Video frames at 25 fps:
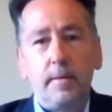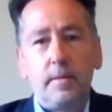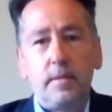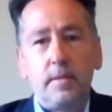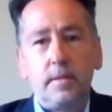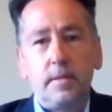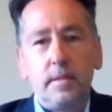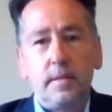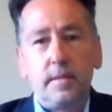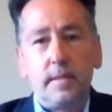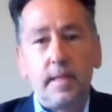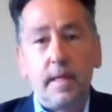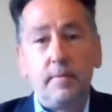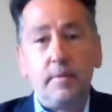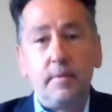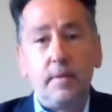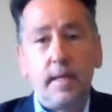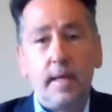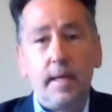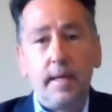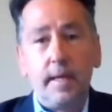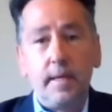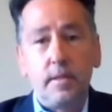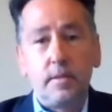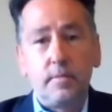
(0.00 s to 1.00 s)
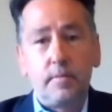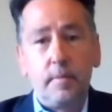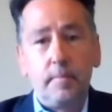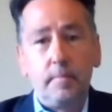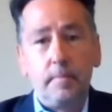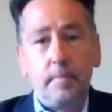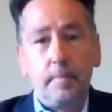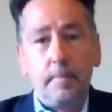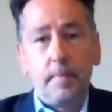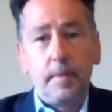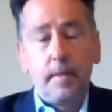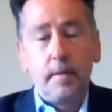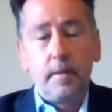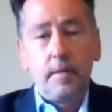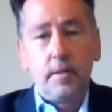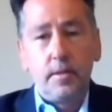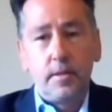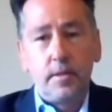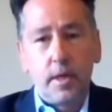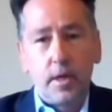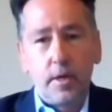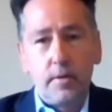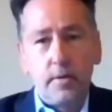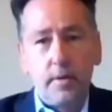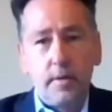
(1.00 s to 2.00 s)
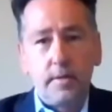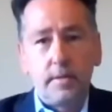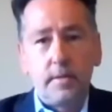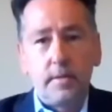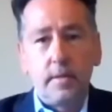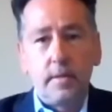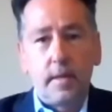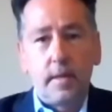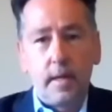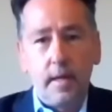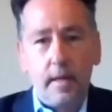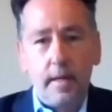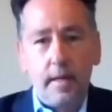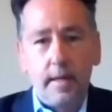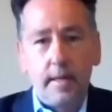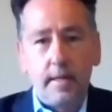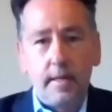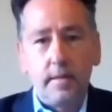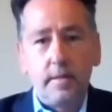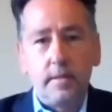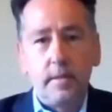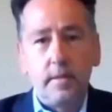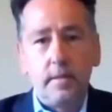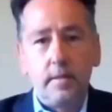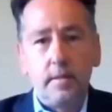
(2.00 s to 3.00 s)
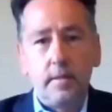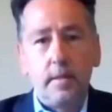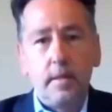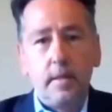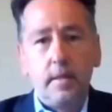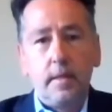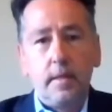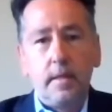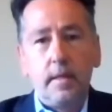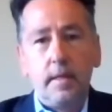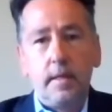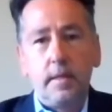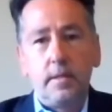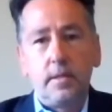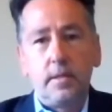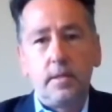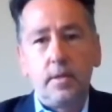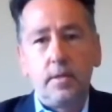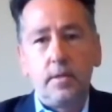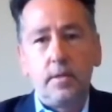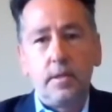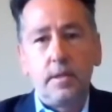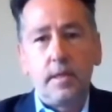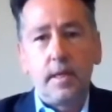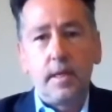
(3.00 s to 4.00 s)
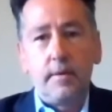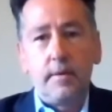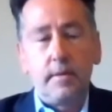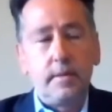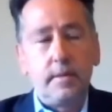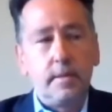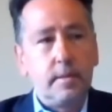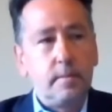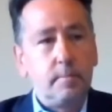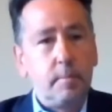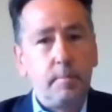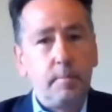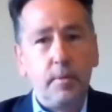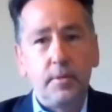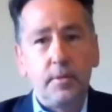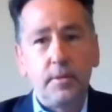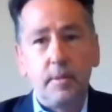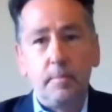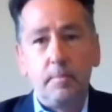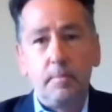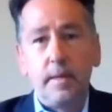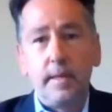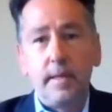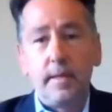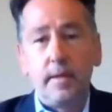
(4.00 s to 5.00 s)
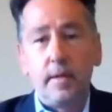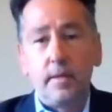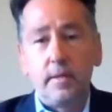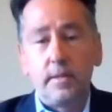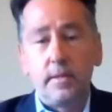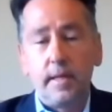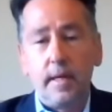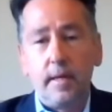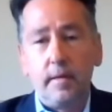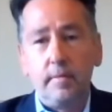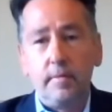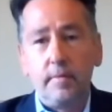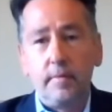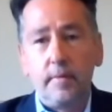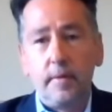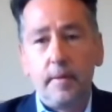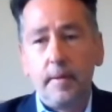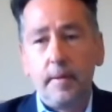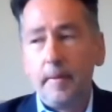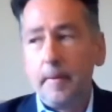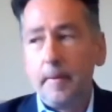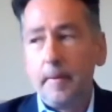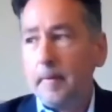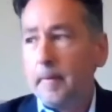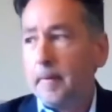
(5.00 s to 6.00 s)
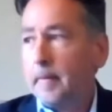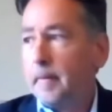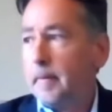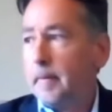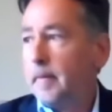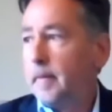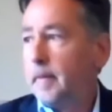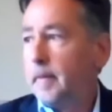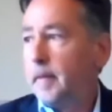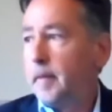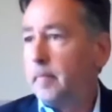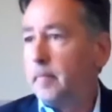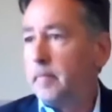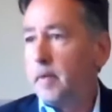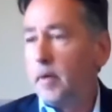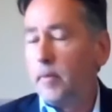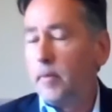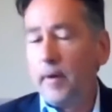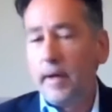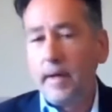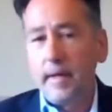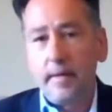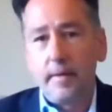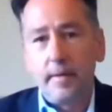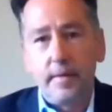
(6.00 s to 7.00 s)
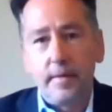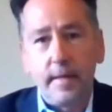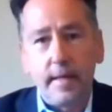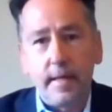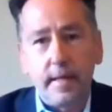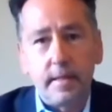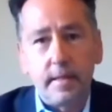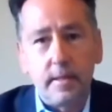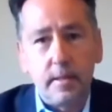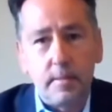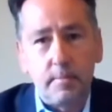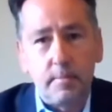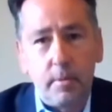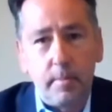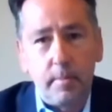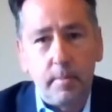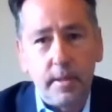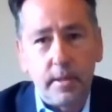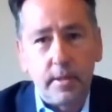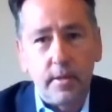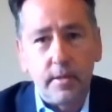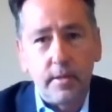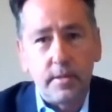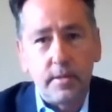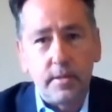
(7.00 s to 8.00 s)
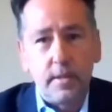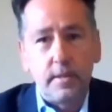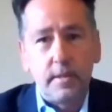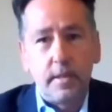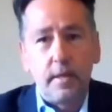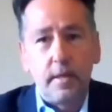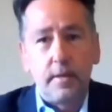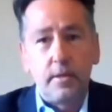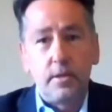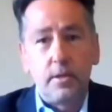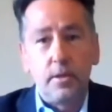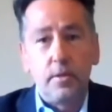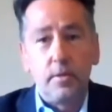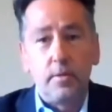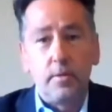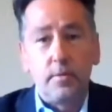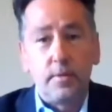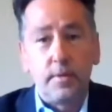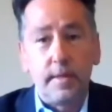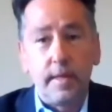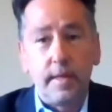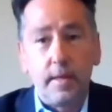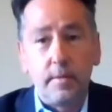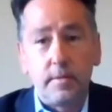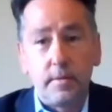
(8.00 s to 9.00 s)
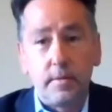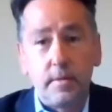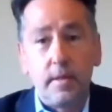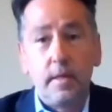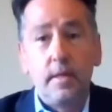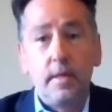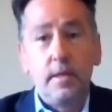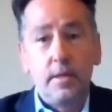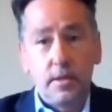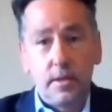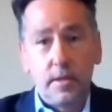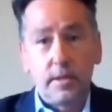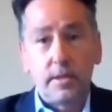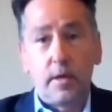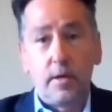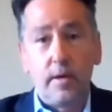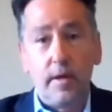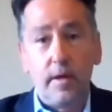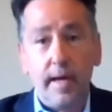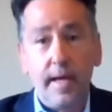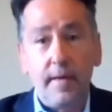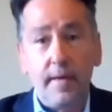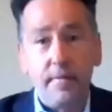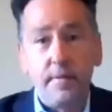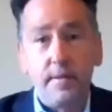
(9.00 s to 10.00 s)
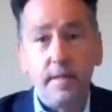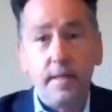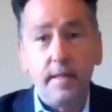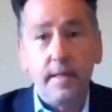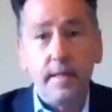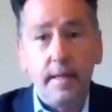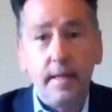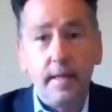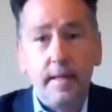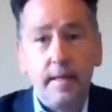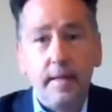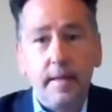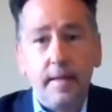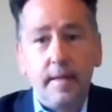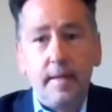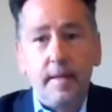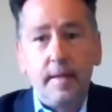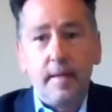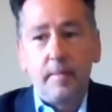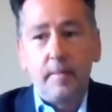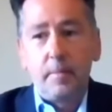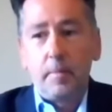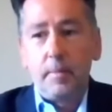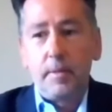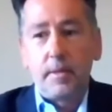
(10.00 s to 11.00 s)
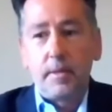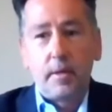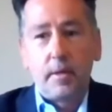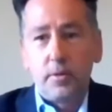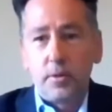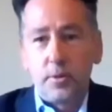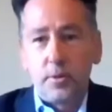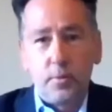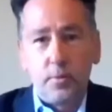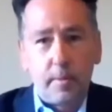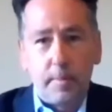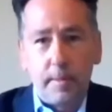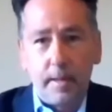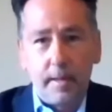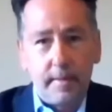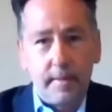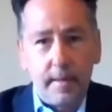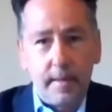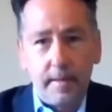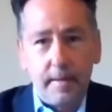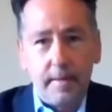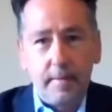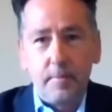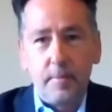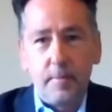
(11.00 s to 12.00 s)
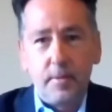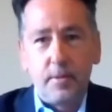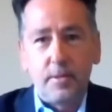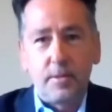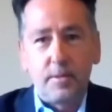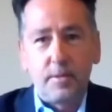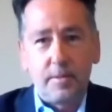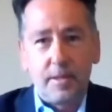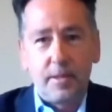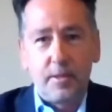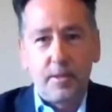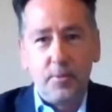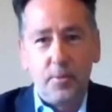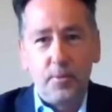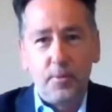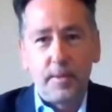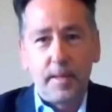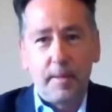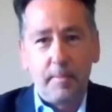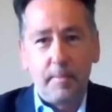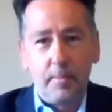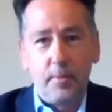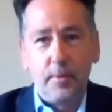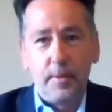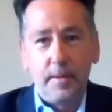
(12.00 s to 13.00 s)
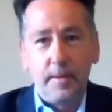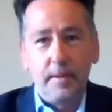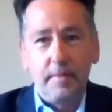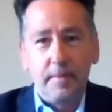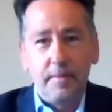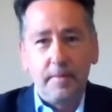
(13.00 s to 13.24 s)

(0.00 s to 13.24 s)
7 days from donors and clients and certain charities. We put some money in ourselves. Lorraine thinks it's probably cost us another 200,000. She's our FD, but we don't talk about that. We just ignore that point